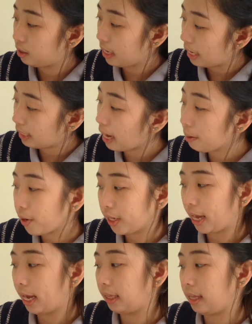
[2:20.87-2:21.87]
Daytime or
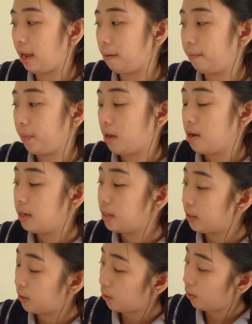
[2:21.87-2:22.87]
nighttime?
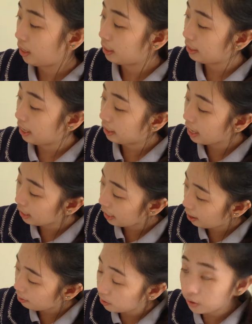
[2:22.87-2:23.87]
So let's say
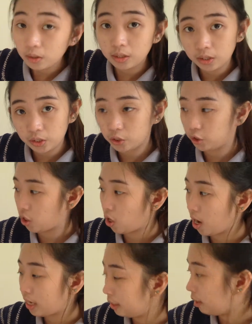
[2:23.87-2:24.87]
daytime, so we'll just
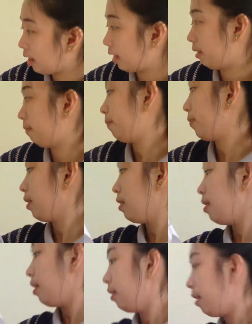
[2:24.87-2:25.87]
draw a sun.
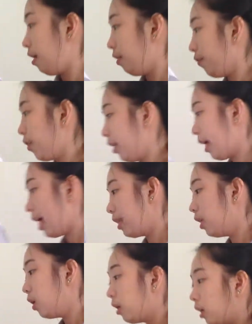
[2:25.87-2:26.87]
Then for the
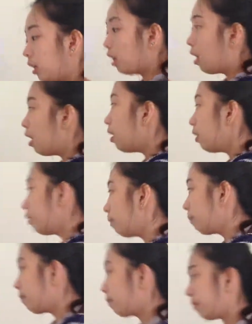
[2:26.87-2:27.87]
analog clock,
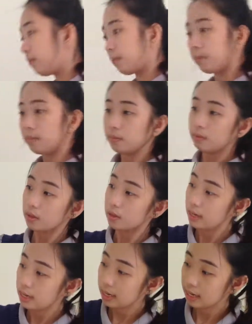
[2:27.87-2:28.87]

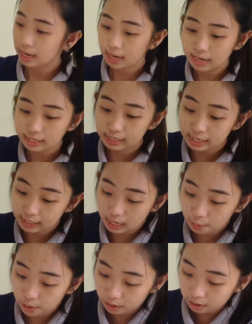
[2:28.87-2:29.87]
okay, it's the
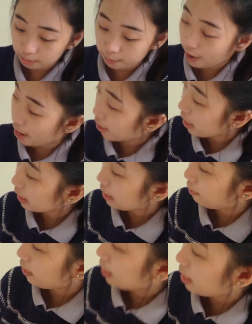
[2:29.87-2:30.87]
same with the prior
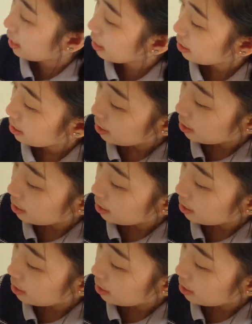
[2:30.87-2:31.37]
activity.